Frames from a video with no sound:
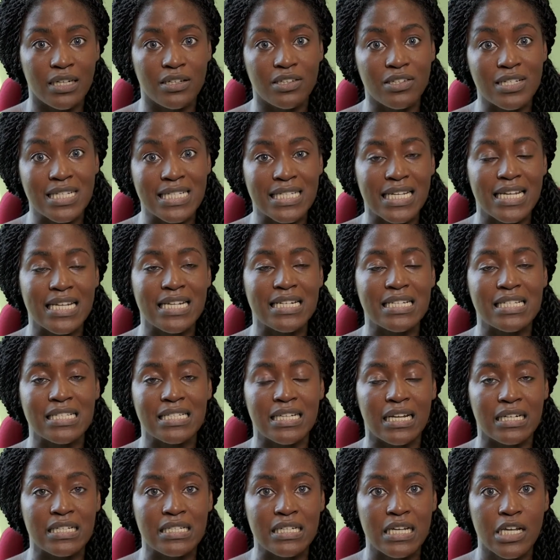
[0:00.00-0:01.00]
in the sense
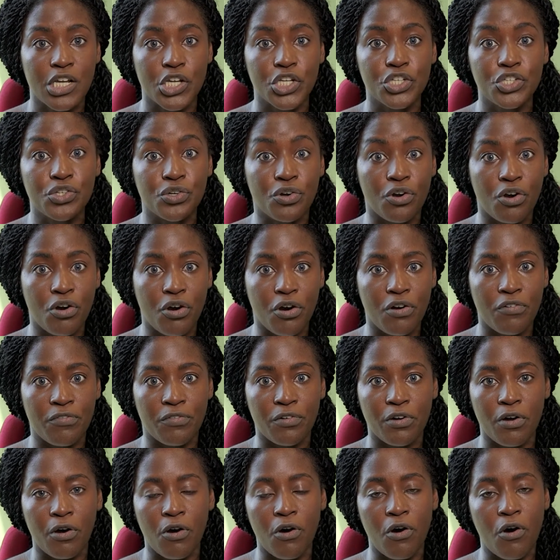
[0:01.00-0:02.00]
that you
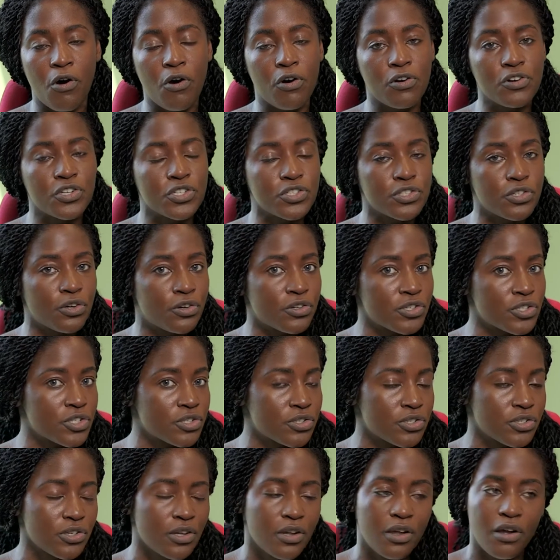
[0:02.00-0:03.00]
cover all
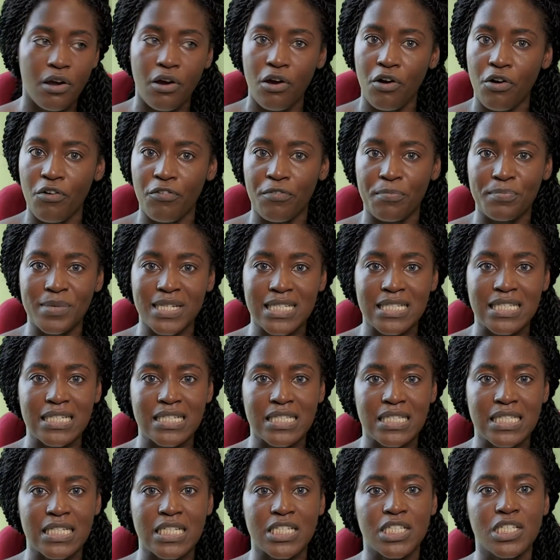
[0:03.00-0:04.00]
sorts of
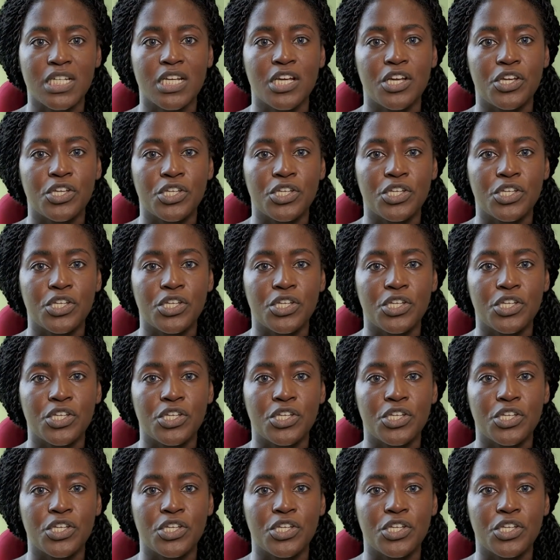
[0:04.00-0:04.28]
businesses.